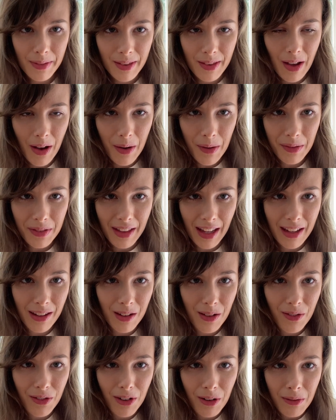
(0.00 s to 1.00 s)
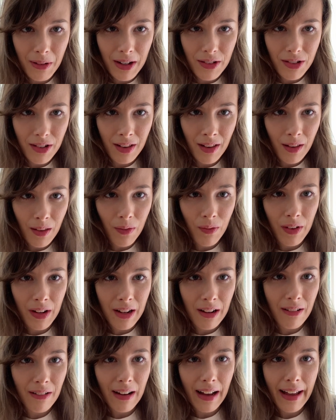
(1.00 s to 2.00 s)
so thank you for watching this
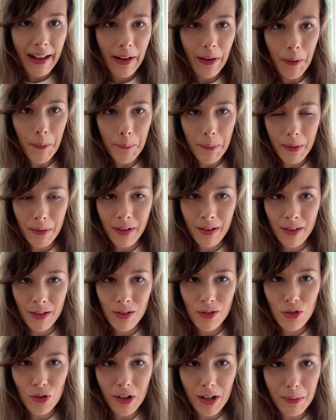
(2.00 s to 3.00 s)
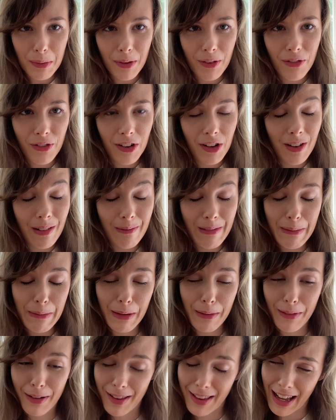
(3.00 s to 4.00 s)
video. I hope it was enjoyable for you. Maybe
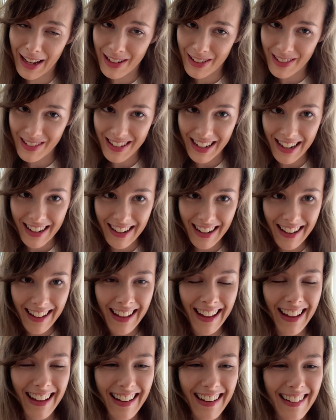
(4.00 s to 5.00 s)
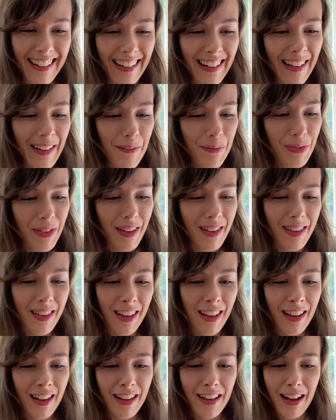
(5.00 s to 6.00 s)
it was entertaining to
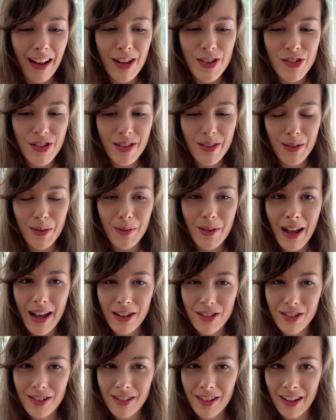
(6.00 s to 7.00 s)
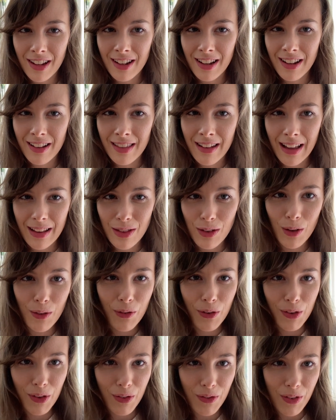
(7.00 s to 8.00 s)
see a gaijin's reaction to eating natto
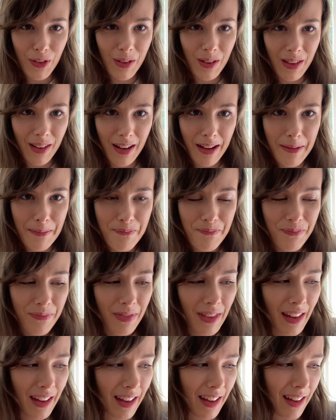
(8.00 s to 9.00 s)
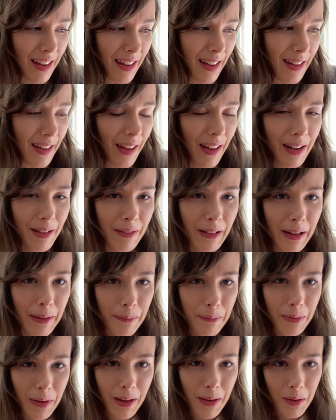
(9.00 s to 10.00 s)
for the first time. Anyway,
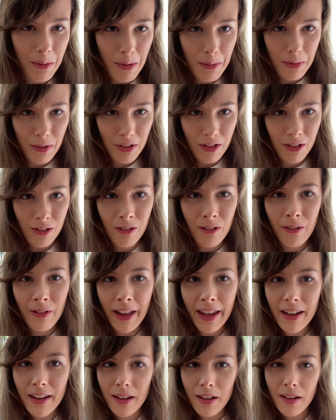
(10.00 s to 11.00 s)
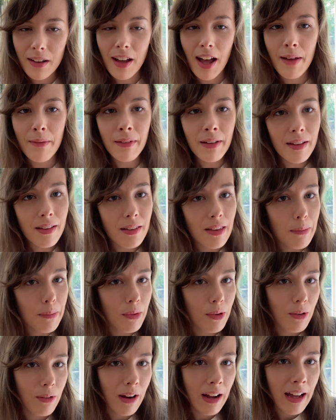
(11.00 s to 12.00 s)
please remember to like, comment,
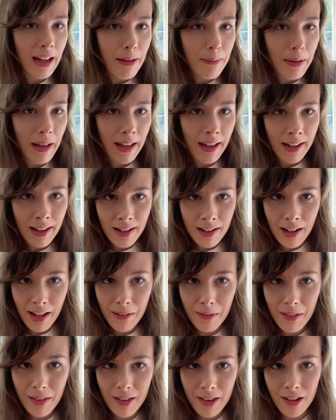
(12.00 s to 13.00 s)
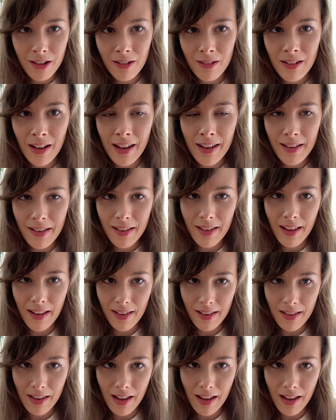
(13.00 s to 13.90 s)
subscribe, and I will see you guys next